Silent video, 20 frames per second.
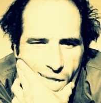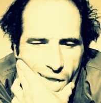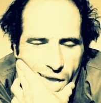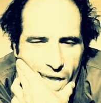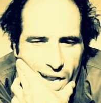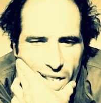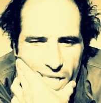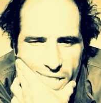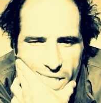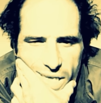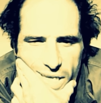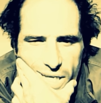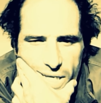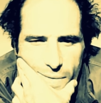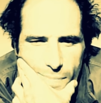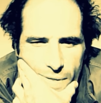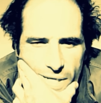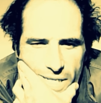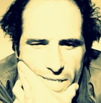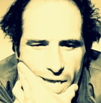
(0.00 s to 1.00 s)
anything
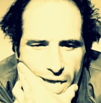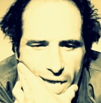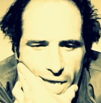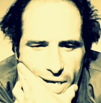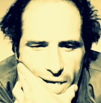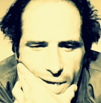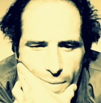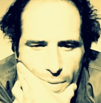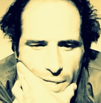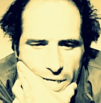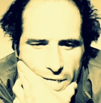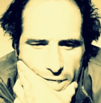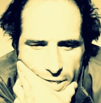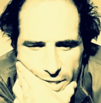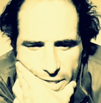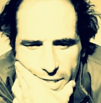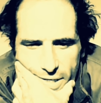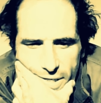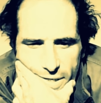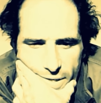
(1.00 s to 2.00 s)
can be done. I mean,
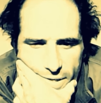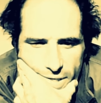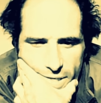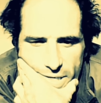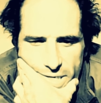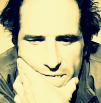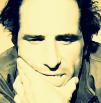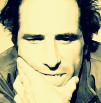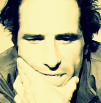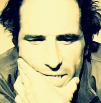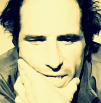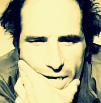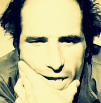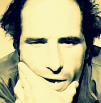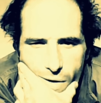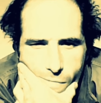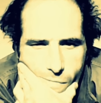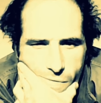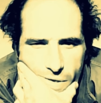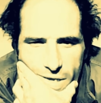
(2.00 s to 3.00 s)
you're just, you
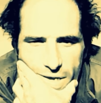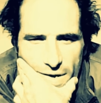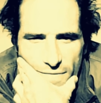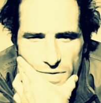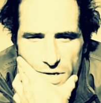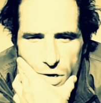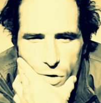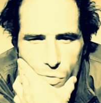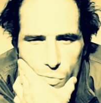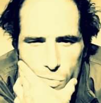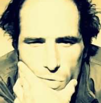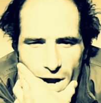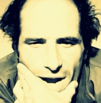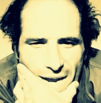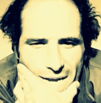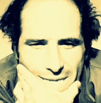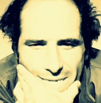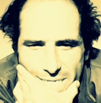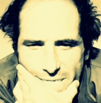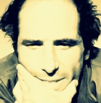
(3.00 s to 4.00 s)
know, you have no
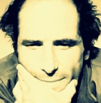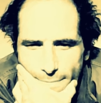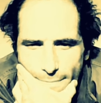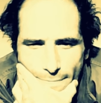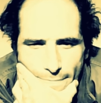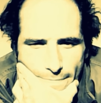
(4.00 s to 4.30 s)
rights.